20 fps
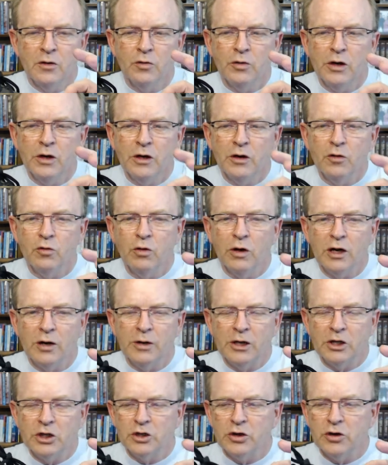We want to
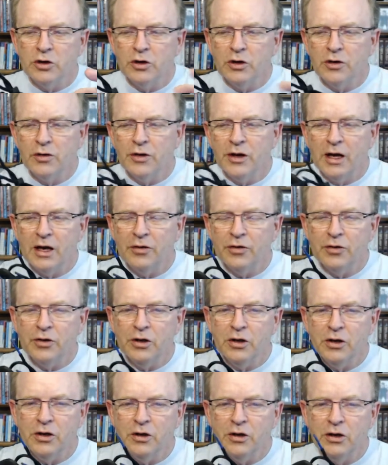make sure that
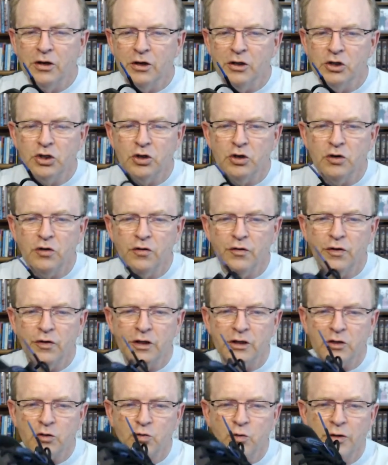the shoe
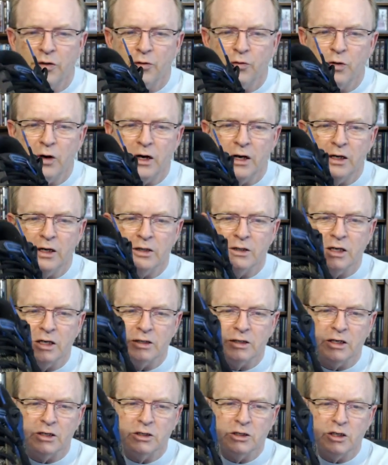fits width-wise.
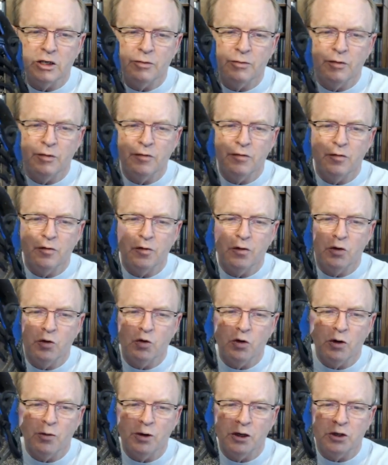As I said before,
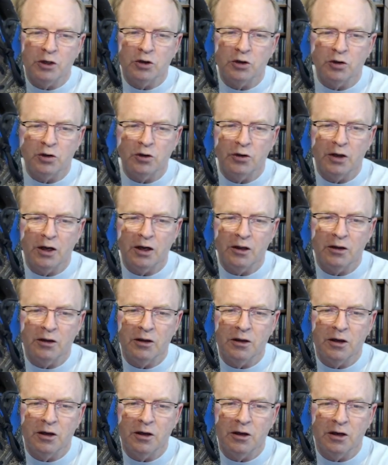we want to make sure
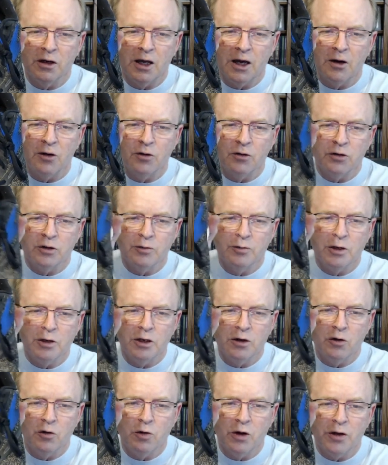that the lateral to
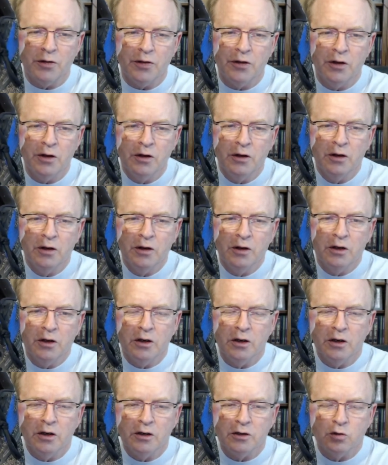medial width
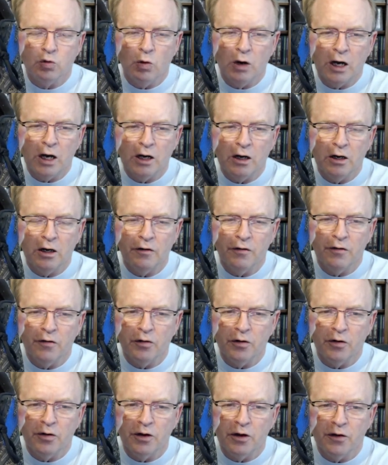is wide enough
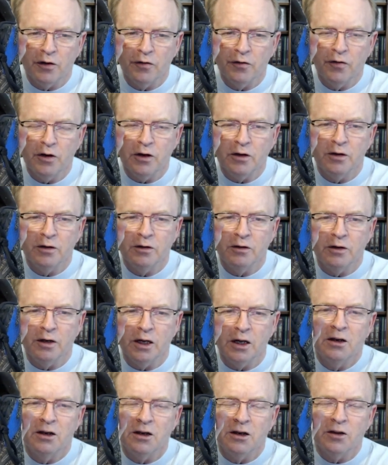for their foot.
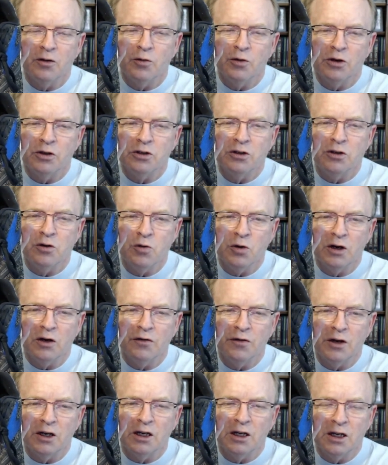In other words, you want
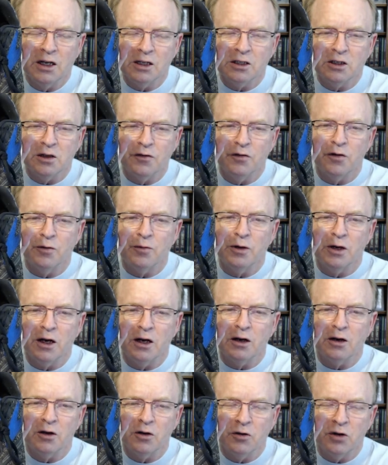to fit against the foot but
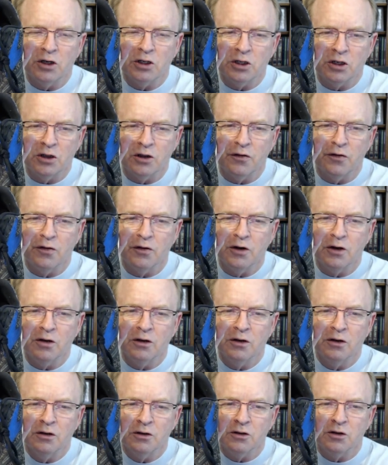not crushing the
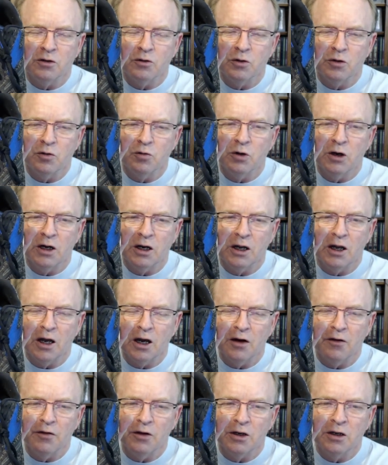foot. So we want to
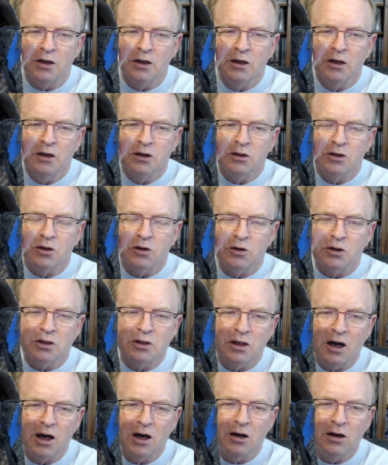have it so it's
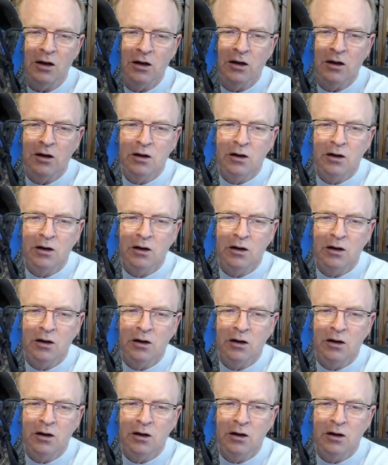not